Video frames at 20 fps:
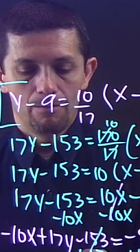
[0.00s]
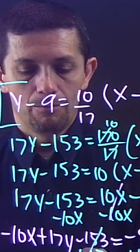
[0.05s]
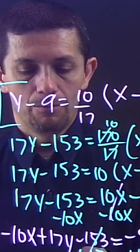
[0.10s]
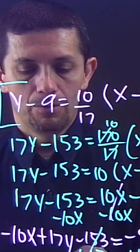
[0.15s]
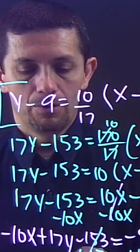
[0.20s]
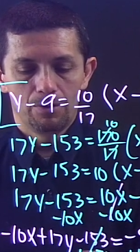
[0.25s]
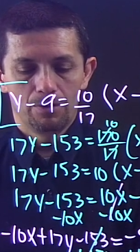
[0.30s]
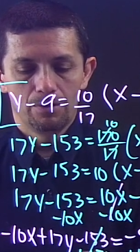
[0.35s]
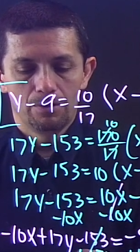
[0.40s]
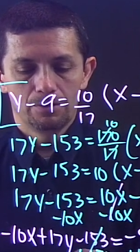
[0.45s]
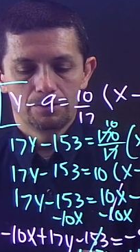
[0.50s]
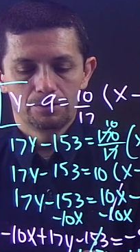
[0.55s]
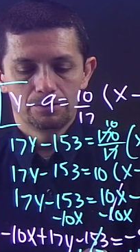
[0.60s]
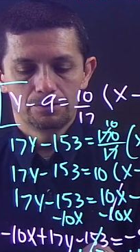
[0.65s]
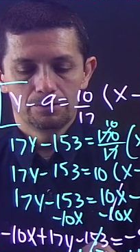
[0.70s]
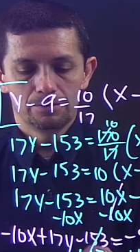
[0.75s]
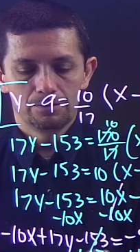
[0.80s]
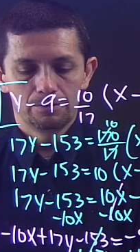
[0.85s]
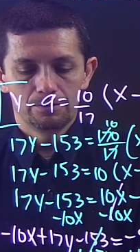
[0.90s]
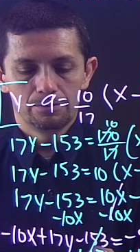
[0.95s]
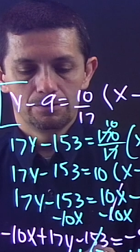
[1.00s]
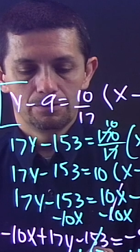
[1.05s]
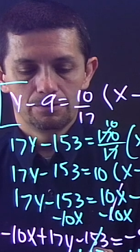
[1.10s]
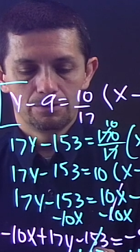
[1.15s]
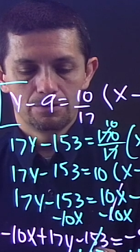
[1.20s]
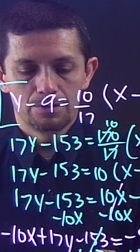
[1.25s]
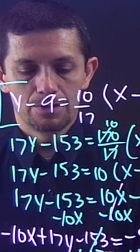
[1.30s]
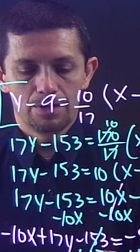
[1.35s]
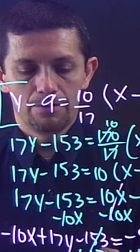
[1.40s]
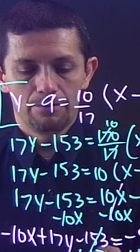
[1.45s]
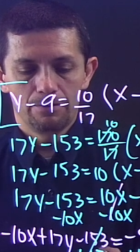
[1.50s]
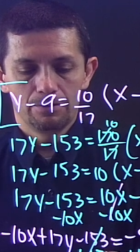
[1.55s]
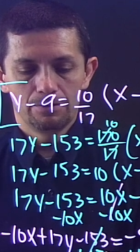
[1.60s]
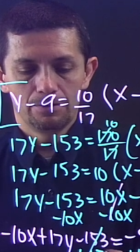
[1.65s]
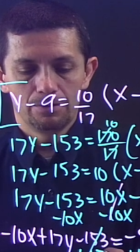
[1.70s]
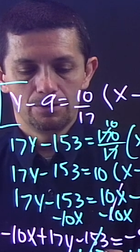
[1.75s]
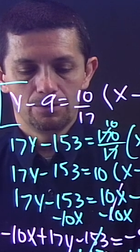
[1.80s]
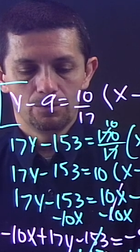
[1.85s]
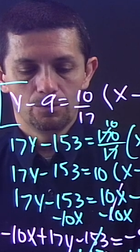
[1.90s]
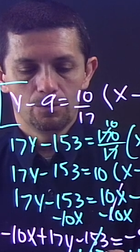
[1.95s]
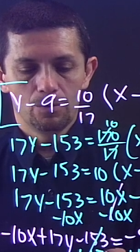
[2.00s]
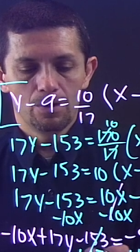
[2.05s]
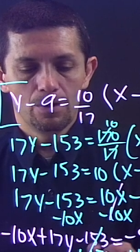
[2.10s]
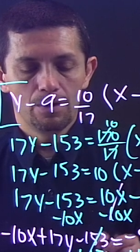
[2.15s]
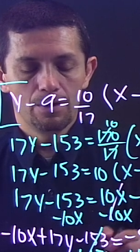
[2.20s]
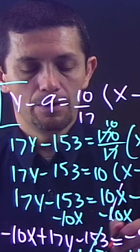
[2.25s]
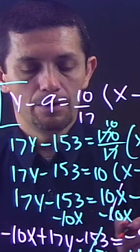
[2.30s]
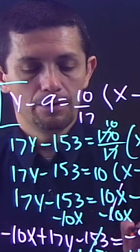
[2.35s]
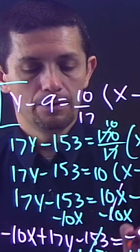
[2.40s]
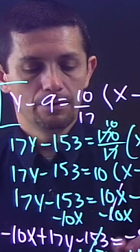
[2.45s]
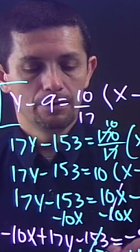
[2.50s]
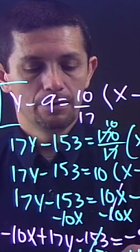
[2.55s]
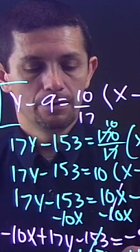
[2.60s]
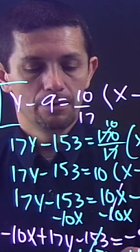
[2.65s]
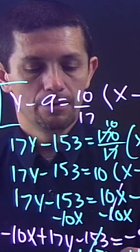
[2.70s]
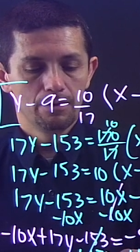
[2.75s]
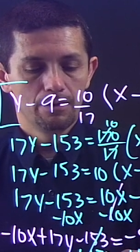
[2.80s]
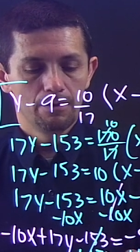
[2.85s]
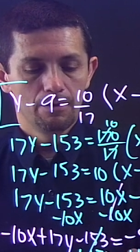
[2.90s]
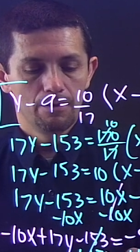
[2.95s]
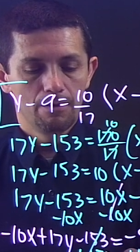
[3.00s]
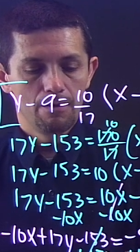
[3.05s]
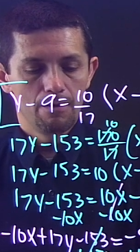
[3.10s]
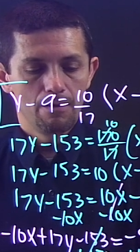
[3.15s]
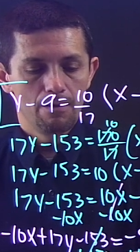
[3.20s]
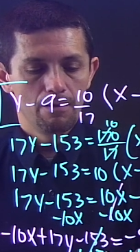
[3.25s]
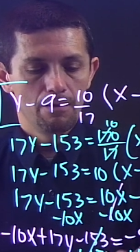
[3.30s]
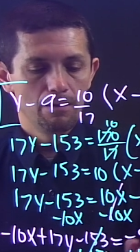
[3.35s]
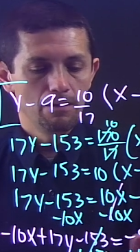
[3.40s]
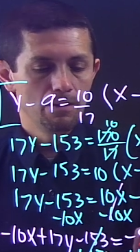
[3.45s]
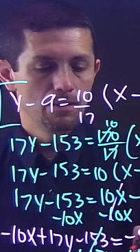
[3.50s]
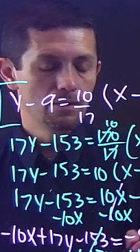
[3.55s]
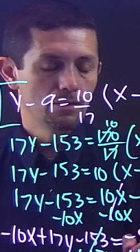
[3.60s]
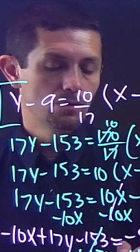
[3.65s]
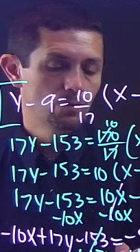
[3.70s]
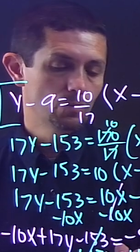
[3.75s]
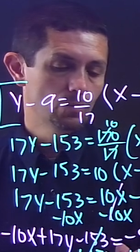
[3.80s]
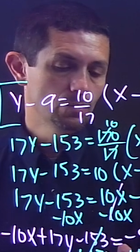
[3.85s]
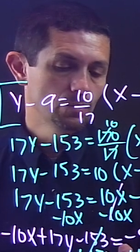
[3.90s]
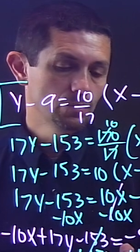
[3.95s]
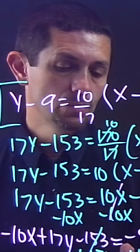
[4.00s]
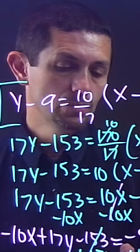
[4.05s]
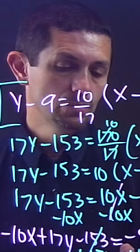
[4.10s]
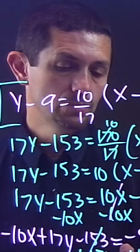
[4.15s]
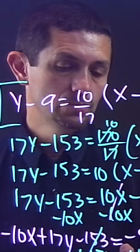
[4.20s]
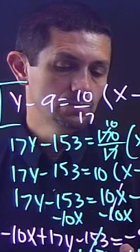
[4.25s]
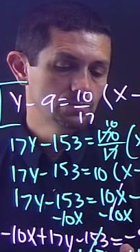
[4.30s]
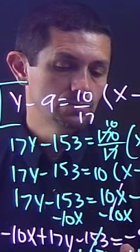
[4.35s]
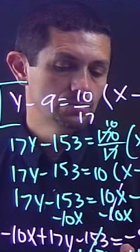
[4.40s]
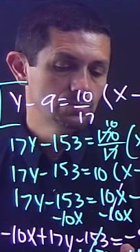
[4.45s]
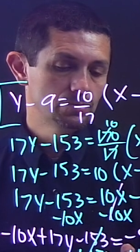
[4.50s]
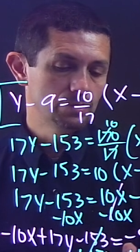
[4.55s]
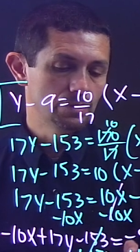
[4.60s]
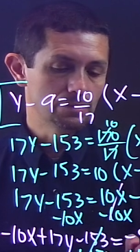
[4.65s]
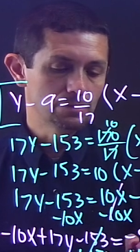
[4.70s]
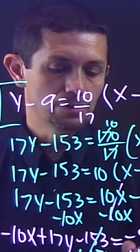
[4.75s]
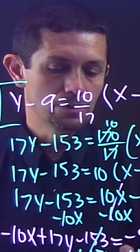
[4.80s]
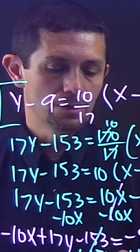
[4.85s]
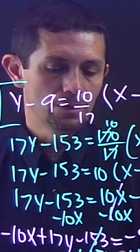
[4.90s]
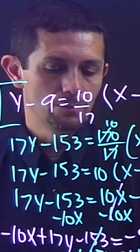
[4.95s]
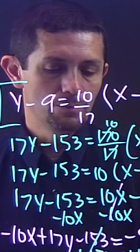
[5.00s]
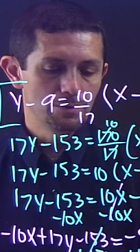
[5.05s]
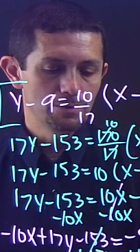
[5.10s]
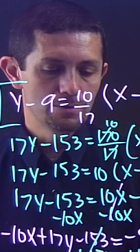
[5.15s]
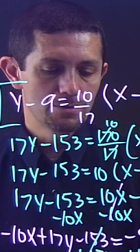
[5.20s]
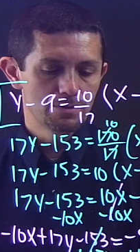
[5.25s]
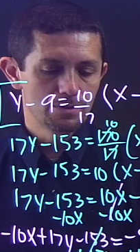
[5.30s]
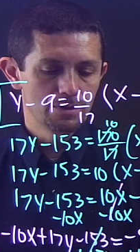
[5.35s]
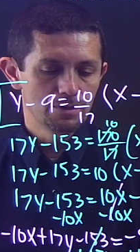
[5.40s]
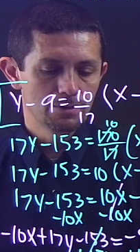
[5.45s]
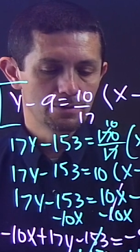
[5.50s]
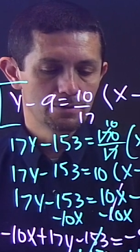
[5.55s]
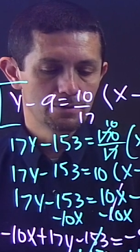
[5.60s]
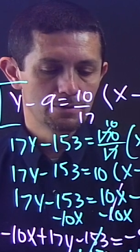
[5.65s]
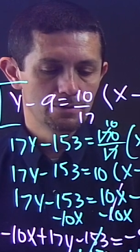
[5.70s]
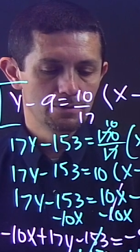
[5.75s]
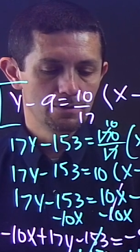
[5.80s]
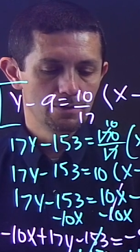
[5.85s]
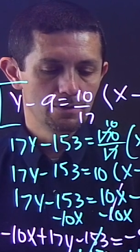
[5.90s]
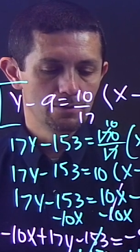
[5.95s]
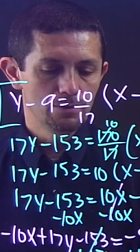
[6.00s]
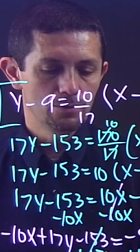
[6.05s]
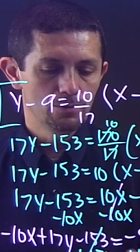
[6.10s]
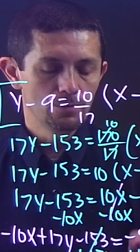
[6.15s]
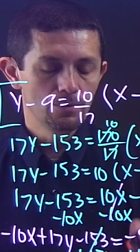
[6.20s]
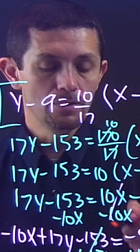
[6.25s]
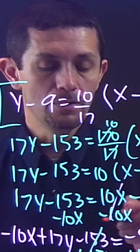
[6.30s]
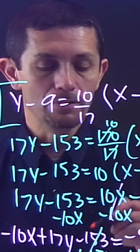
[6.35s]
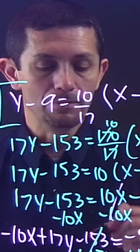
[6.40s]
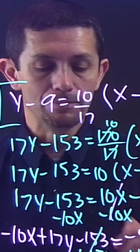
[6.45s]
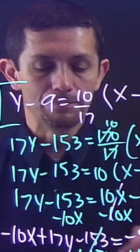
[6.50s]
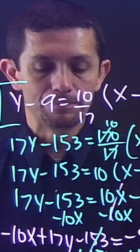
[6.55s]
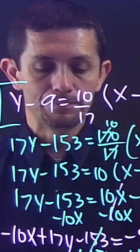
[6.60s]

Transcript: plus 17y equals, that's gonna give me 63.